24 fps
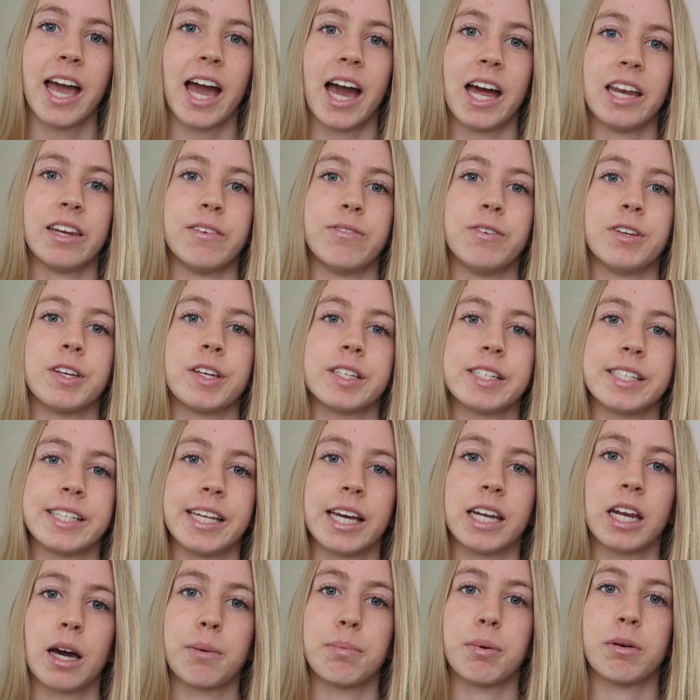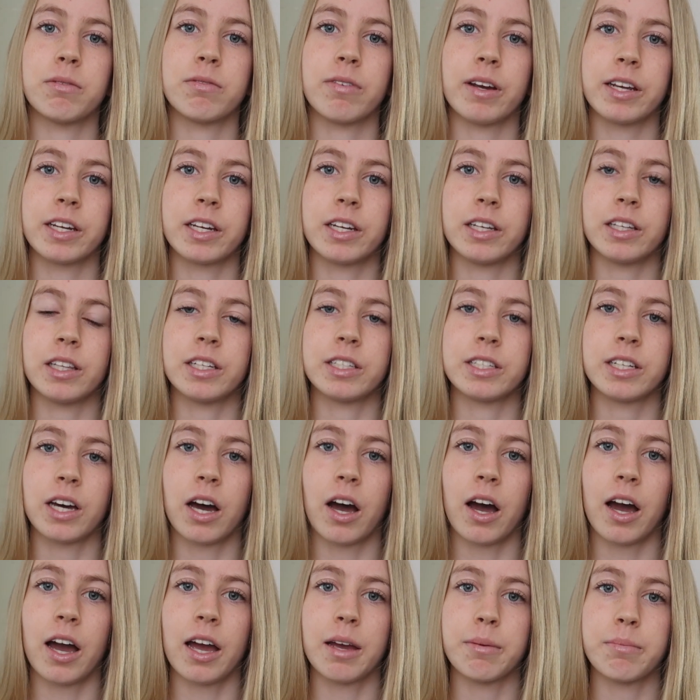And if you can set up a regular
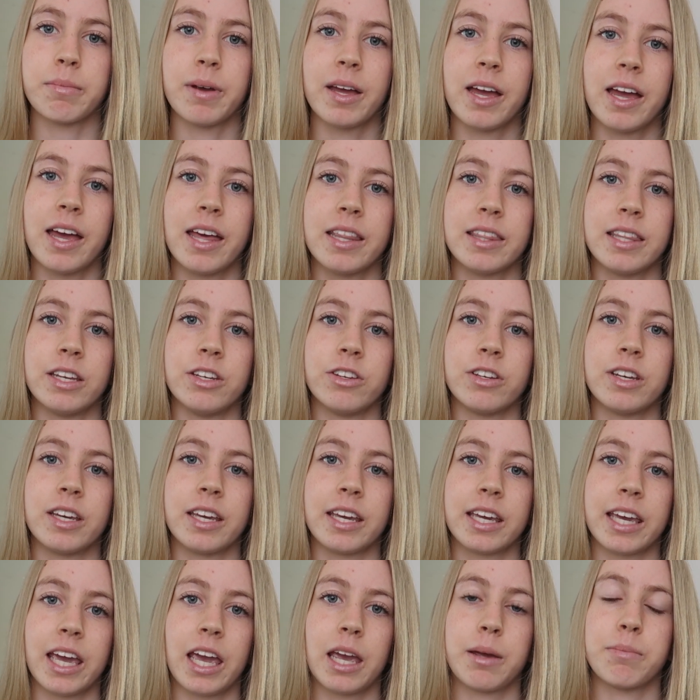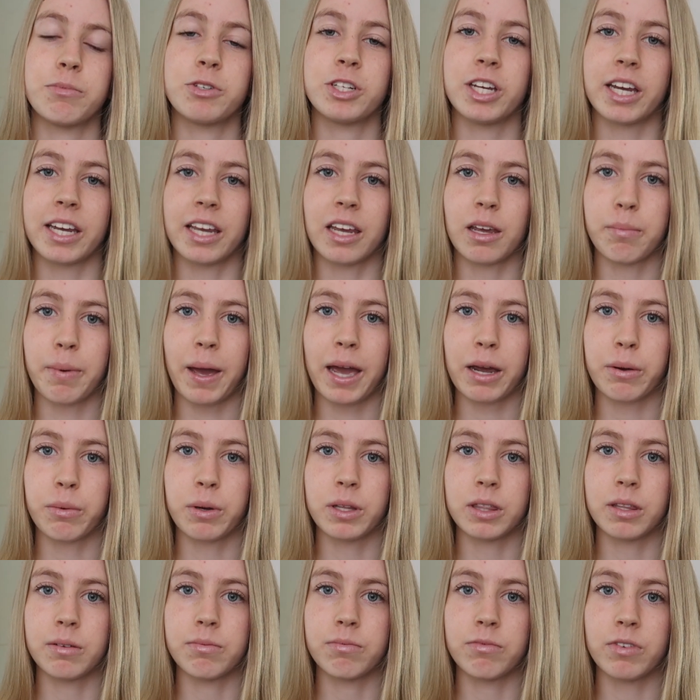time, then you can keep checking back
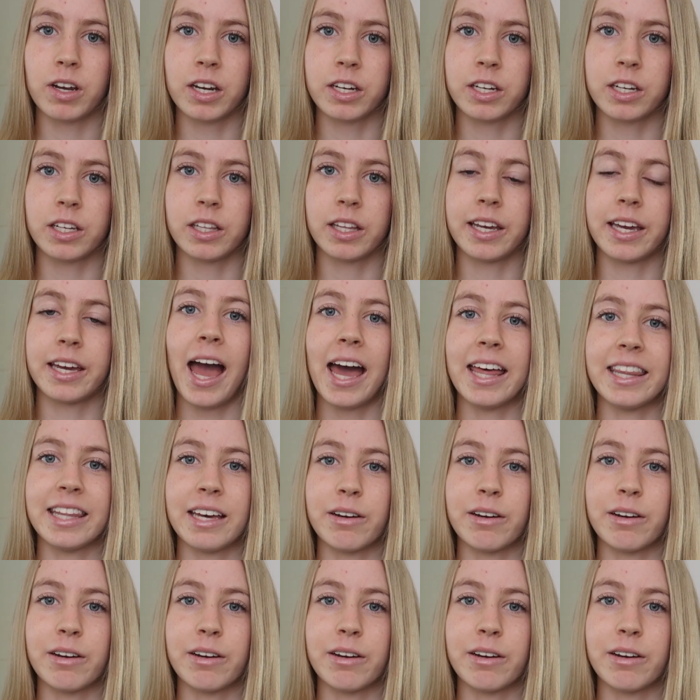with them regularly, and